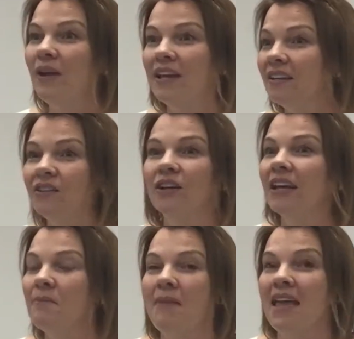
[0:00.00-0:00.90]
We can look
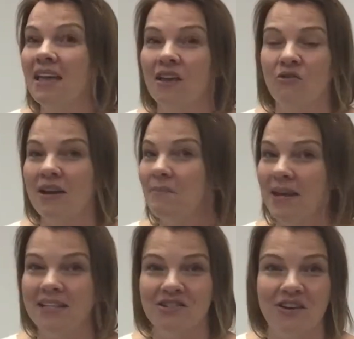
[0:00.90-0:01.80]
at making green
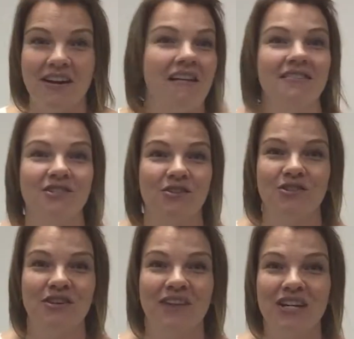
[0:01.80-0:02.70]
beans or a
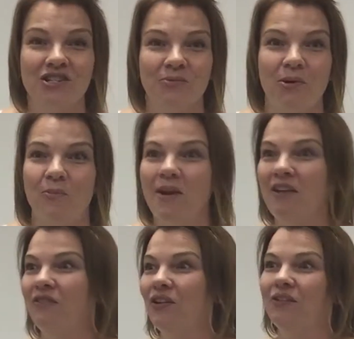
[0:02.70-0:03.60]
non-starchy vegetable, but
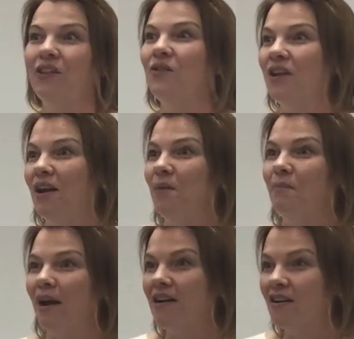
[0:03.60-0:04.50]
if they're loaded in
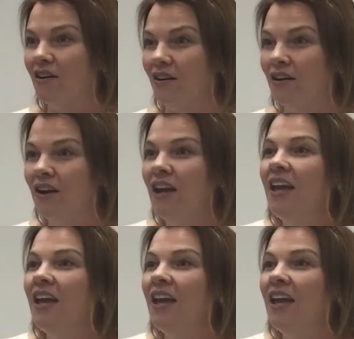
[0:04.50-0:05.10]
butter